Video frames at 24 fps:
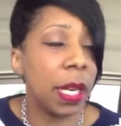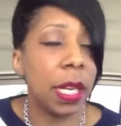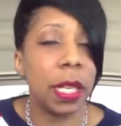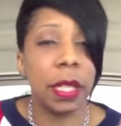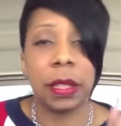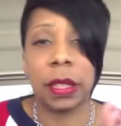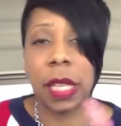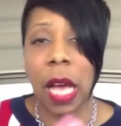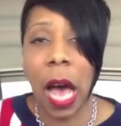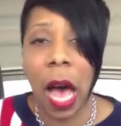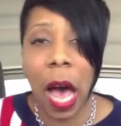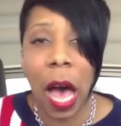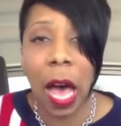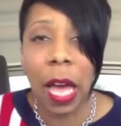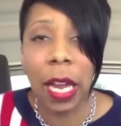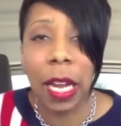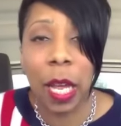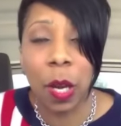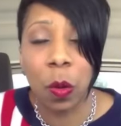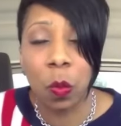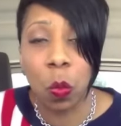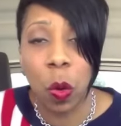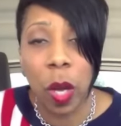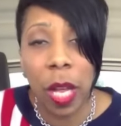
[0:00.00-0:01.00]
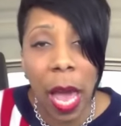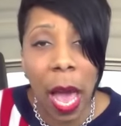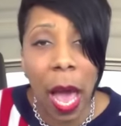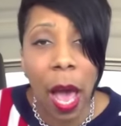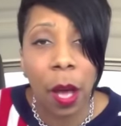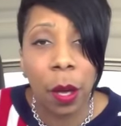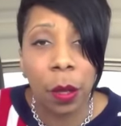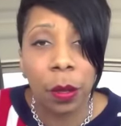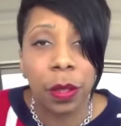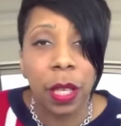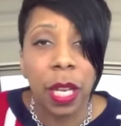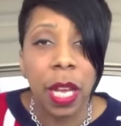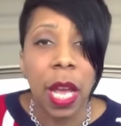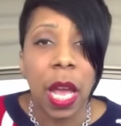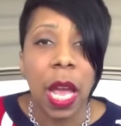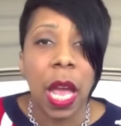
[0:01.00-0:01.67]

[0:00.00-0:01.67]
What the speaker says: and Todd had went out